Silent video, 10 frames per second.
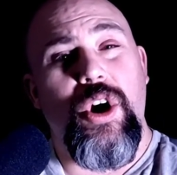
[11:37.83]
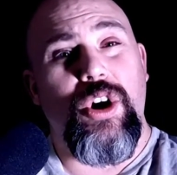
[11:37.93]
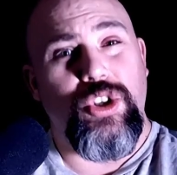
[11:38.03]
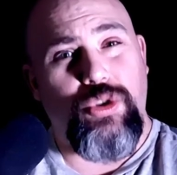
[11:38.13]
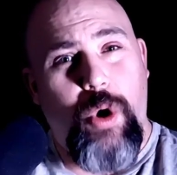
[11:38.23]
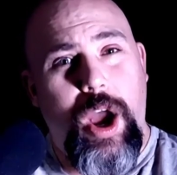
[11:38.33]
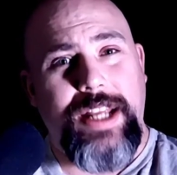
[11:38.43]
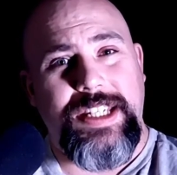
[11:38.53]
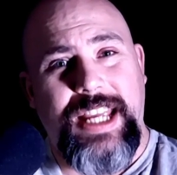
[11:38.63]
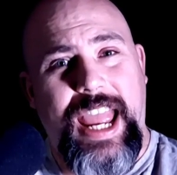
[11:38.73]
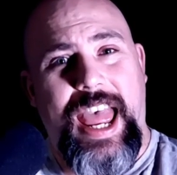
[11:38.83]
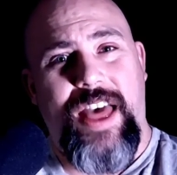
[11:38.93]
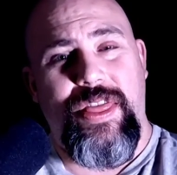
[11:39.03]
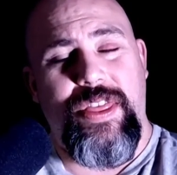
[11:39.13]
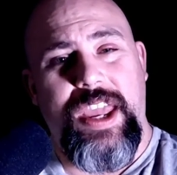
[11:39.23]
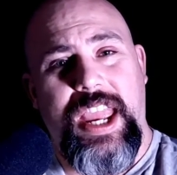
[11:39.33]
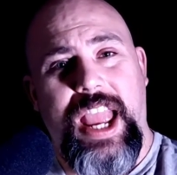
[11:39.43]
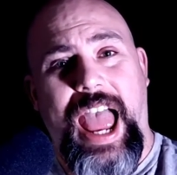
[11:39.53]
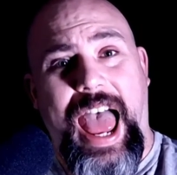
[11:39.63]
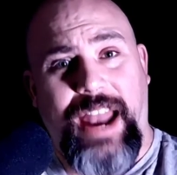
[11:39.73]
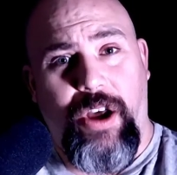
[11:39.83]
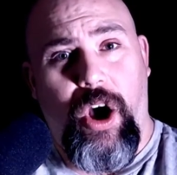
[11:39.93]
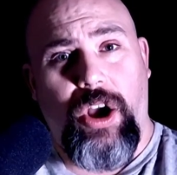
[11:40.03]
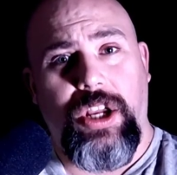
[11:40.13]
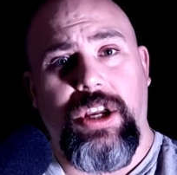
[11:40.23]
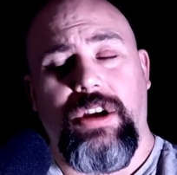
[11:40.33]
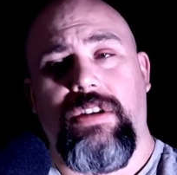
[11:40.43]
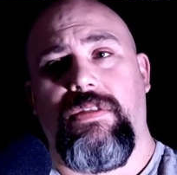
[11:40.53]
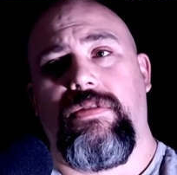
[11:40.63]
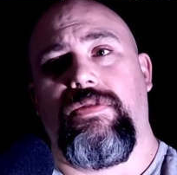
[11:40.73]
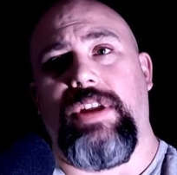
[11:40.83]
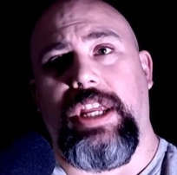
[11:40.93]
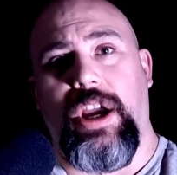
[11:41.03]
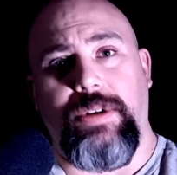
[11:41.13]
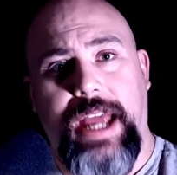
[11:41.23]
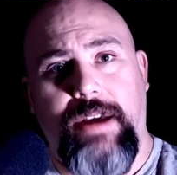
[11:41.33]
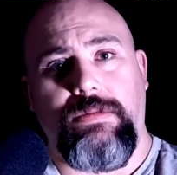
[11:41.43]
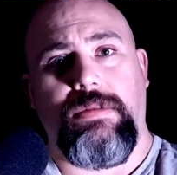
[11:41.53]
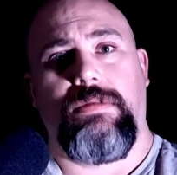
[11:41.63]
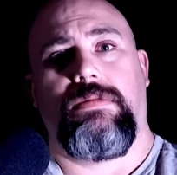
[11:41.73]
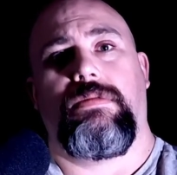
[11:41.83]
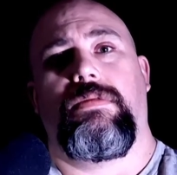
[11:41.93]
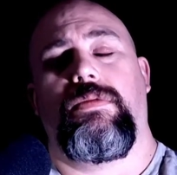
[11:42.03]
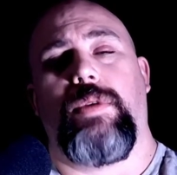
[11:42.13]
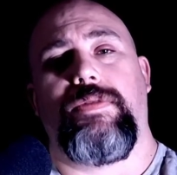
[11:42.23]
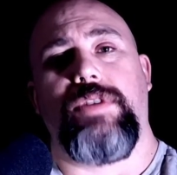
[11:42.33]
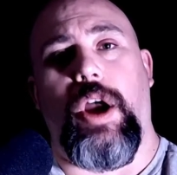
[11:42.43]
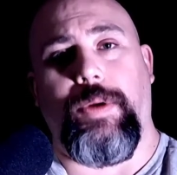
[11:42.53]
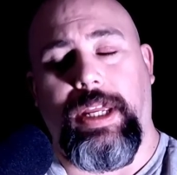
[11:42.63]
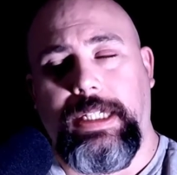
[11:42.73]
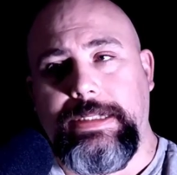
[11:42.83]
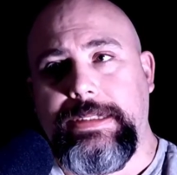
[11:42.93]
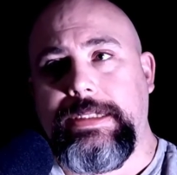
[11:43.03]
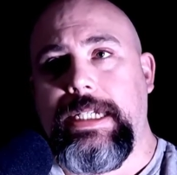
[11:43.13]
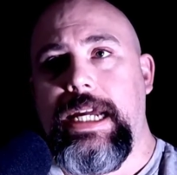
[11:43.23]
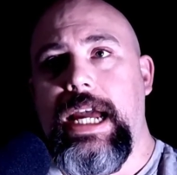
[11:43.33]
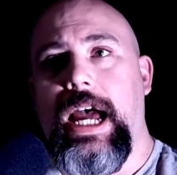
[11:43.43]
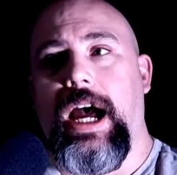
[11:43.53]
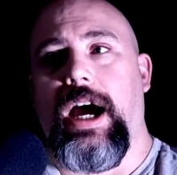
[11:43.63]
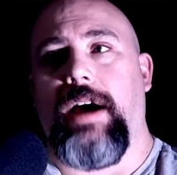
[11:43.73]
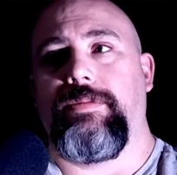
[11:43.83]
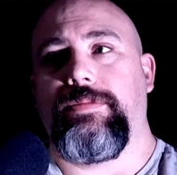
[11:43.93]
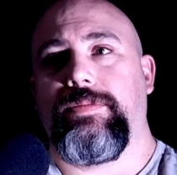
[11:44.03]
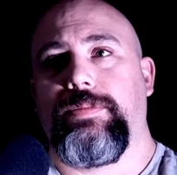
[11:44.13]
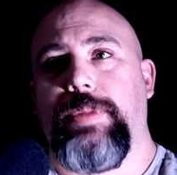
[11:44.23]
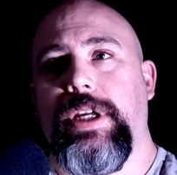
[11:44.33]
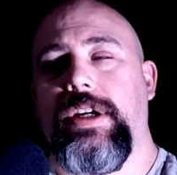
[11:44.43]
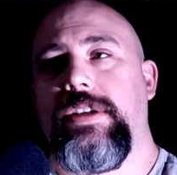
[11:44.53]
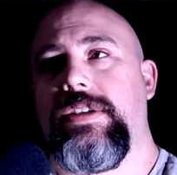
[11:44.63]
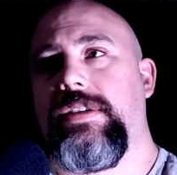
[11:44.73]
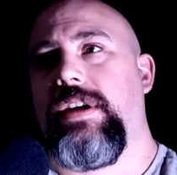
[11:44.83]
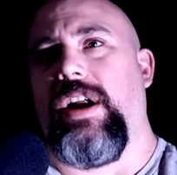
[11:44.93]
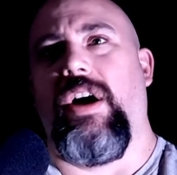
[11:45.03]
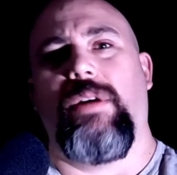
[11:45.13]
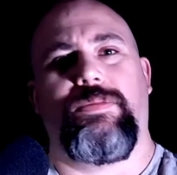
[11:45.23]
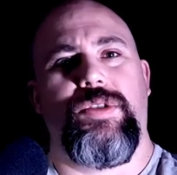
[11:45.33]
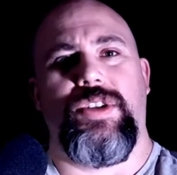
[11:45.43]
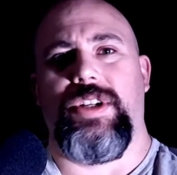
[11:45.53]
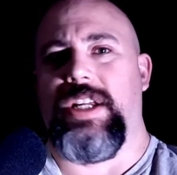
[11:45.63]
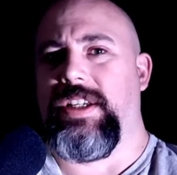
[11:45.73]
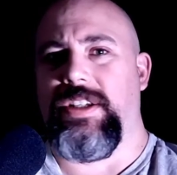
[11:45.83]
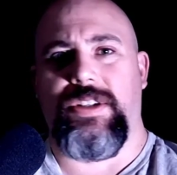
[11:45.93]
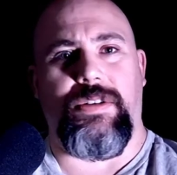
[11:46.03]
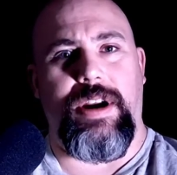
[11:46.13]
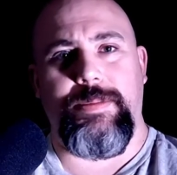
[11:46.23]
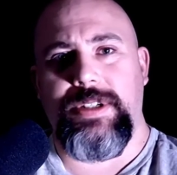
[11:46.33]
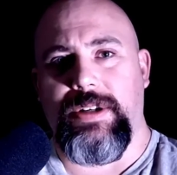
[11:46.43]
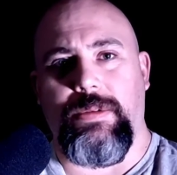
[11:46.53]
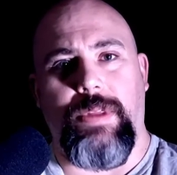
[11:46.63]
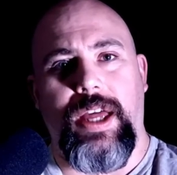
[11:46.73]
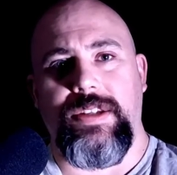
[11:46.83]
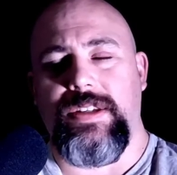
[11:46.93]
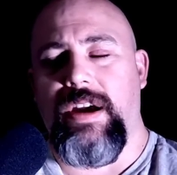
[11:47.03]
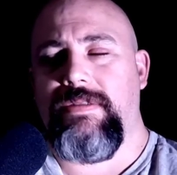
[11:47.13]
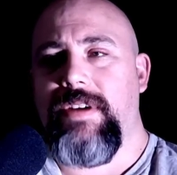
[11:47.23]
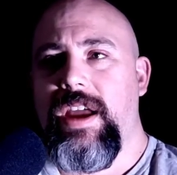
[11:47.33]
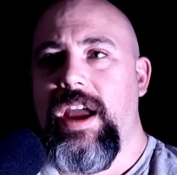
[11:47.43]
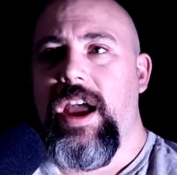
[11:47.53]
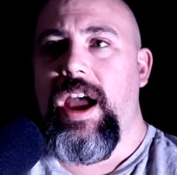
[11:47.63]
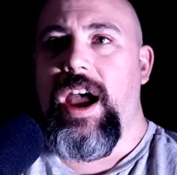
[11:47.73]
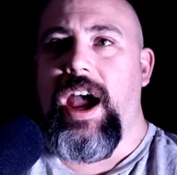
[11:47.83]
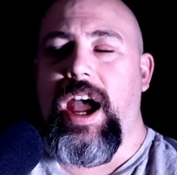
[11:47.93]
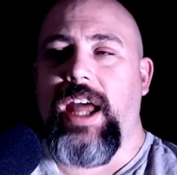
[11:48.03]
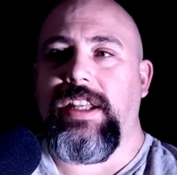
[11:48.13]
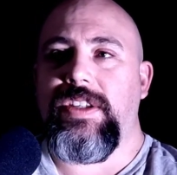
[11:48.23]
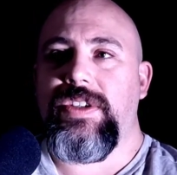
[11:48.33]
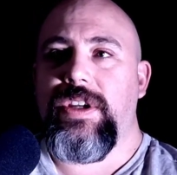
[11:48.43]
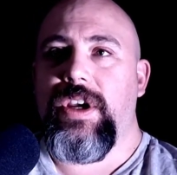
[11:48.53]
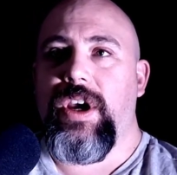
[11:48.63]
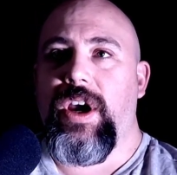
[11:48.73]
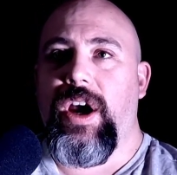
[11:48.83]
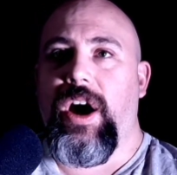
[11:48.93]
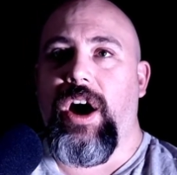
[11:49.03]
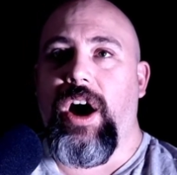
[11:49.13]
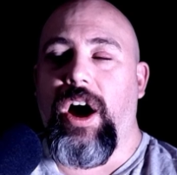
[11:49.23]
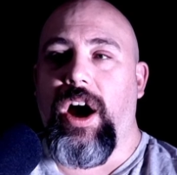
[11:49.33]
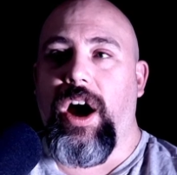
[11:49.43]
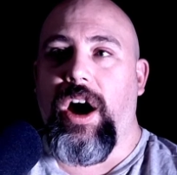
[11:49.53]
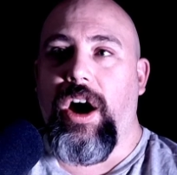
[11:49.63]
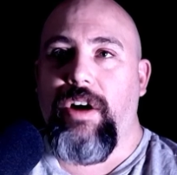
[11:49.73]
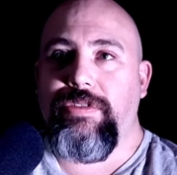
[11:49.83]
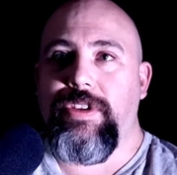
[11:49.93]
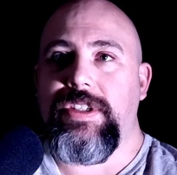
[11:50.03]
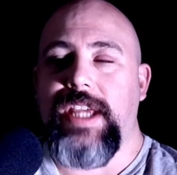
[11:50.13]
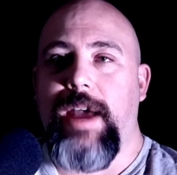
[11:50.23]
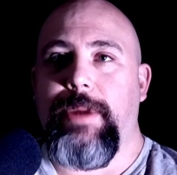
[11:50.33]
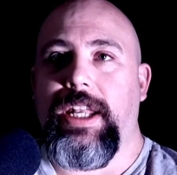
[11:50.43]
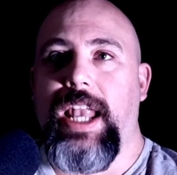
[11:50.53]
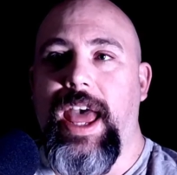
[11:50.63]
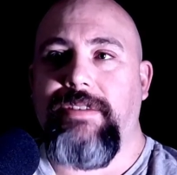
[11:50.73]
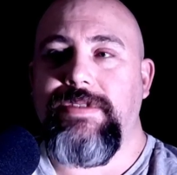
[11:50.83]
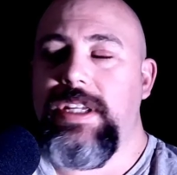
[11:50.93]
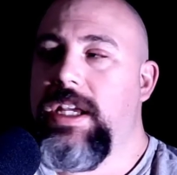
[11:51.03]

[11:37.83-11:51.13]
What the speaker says: trying to get the Anarch video down with Tony, because I'm shit at scripts and all that stuff. And after Sam had left,